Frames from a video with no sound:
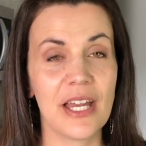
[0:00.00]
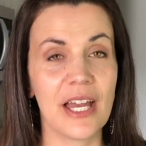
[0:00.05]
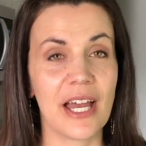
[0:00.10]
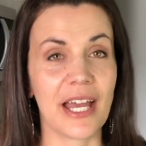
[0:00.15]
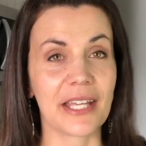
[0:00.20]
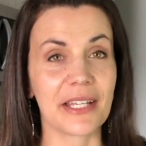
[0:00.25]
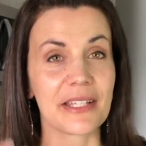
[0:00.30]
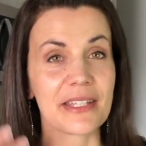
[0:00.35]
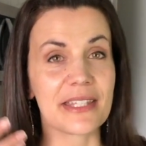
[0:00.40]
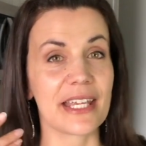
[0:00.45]

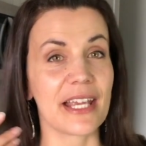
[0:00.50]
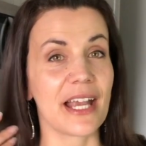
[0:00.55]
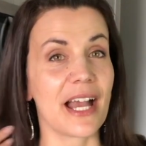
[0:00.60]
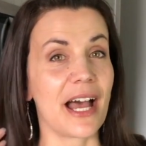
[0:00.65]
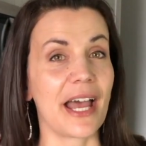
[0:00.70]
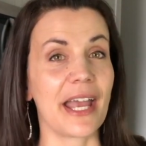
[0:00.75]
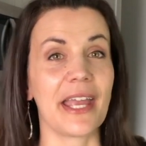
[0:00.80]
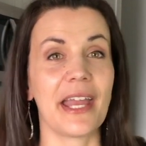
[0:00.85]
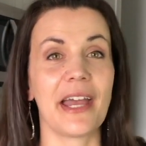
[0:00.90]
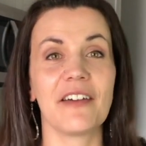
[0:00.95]
I could say
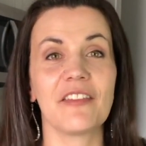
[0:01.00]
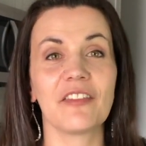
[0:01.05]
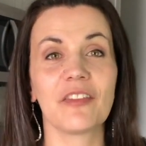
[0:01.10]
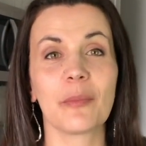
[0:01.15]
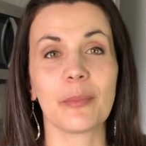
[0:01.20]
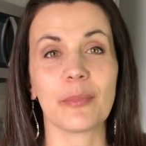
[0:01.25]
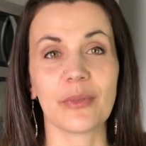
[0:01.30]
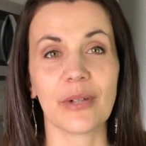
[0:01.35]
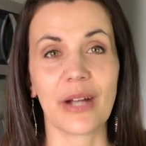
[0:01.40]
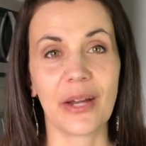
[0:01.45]
I have
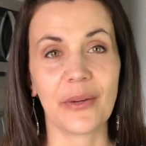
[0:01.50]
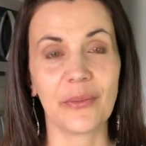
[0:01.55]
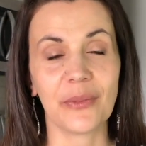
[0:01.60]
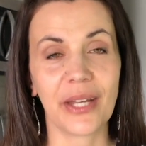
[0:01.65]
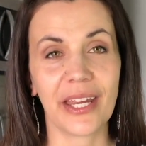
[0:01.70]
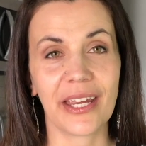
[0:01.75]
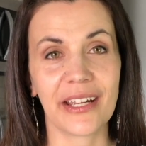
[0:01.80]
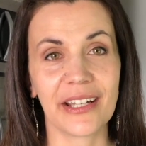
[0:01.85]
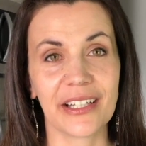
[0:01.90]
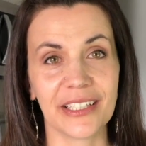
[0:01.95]
brown
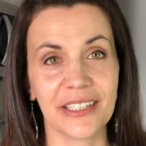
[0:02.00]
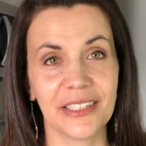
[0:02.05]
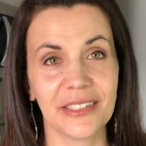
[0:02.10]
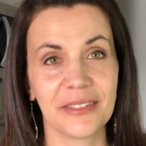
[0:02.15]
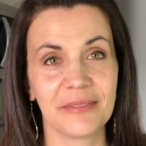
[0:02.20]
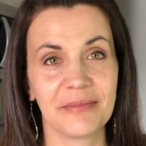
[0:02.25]
hair.